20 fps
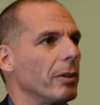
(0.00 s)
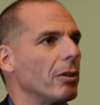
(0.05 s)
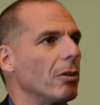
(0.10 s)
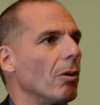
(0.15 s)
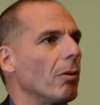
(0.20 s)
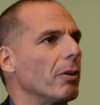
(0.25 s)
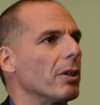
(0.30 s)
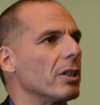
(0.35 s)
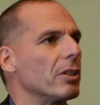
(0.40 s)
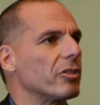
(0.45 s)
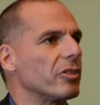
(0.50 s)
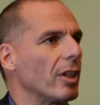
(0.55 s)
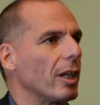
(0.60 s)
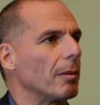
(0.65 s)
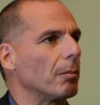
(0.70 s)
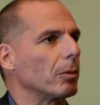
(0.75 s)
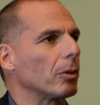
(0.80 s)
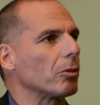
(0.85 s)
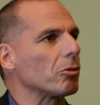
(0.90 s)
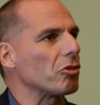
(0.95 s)
within all these
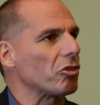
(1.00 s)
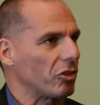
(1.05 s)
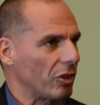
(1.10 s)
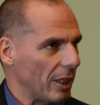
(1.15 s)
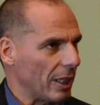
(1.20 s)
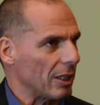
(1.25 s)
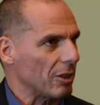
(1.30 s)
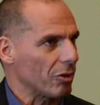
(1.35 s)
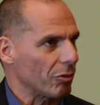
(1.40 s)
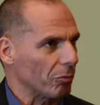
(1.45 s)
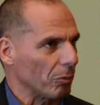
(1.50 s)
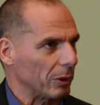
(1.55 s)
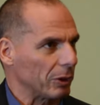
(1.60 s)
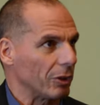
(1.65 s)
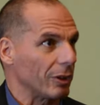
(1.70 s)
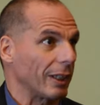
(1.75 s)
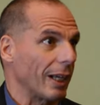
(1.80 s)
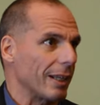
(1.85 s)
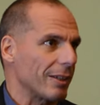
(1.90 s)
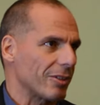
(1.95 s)
terrible constraints of
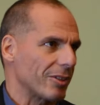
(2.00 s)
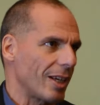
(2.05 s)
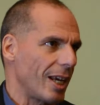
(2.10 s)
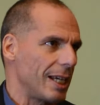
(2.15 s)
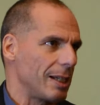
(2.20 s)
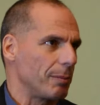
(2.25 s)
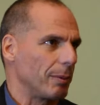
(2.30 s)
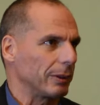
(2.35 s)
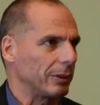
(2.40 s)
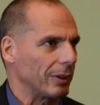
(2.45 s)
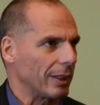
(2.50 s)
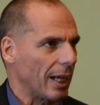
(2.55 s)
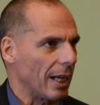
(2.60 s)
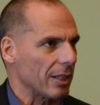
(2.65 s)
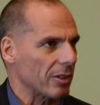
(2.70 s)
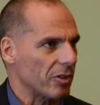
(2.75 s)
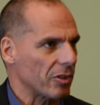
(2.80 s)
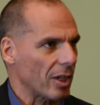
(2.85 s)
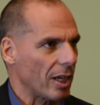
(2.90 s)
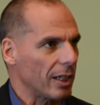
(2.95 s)
what you can say, what you
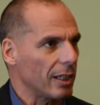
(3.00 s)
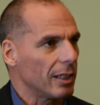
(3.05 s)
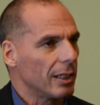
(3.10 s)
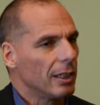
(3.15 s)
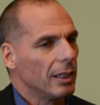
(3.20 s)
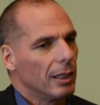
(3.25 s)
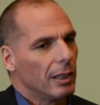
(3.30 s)
can't say.